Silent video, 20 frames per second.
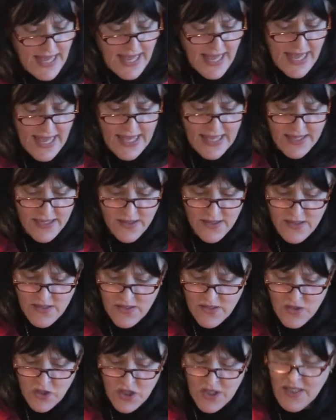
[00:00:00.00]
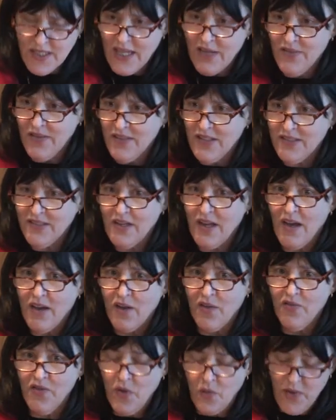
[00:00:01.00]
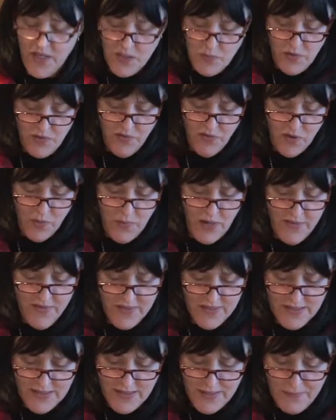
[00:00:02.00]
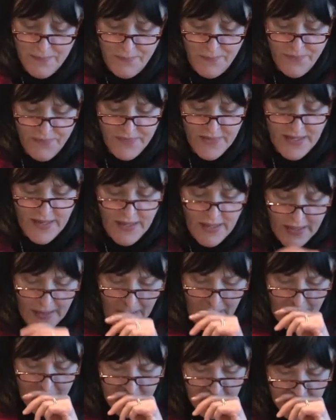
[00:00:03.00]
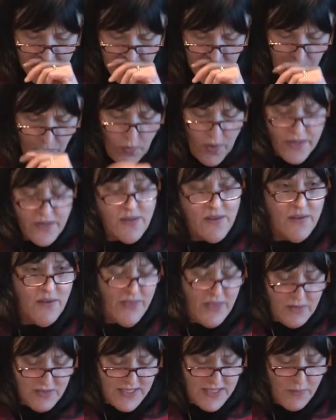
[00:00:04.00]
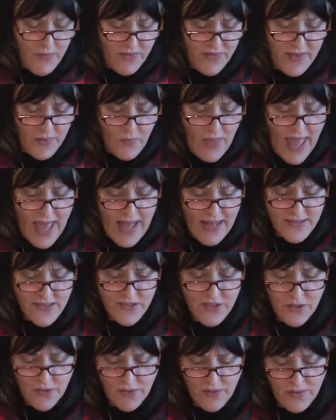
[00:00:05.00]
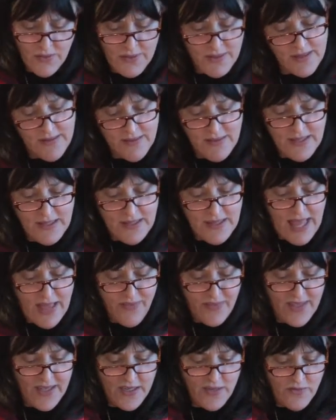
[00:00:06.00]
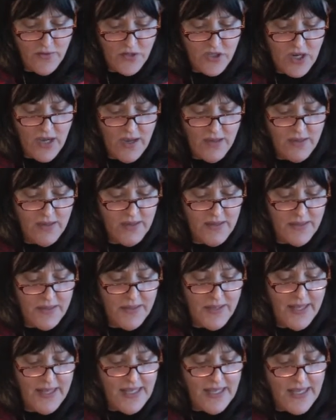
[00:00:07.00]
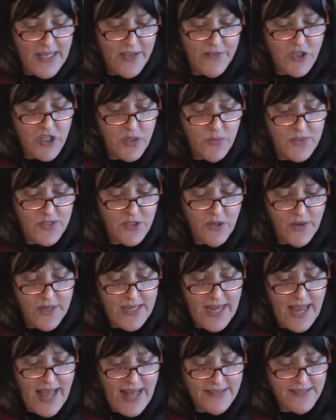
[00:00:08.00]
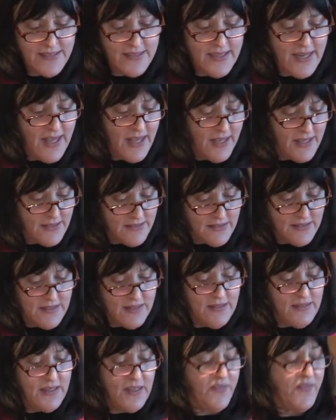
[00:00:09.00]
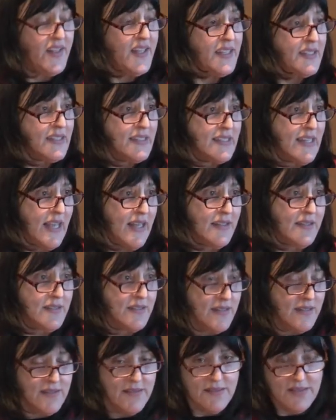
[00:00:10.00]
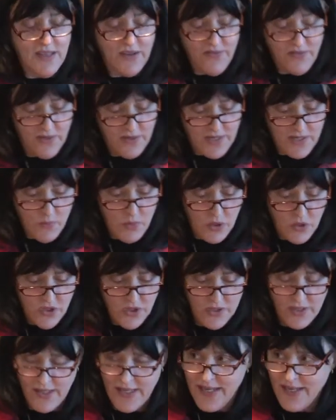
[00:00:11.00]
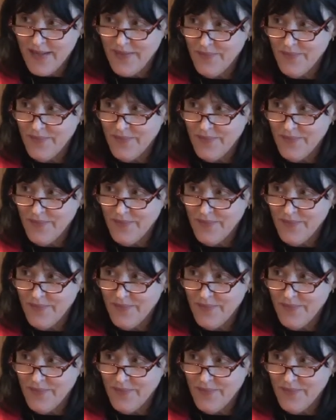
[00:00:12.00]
And she'd given this talk a few weeks before my visit. She wondered, that some of them asked her at the end of her talk if she was going to ask next if insects suffer emotionally.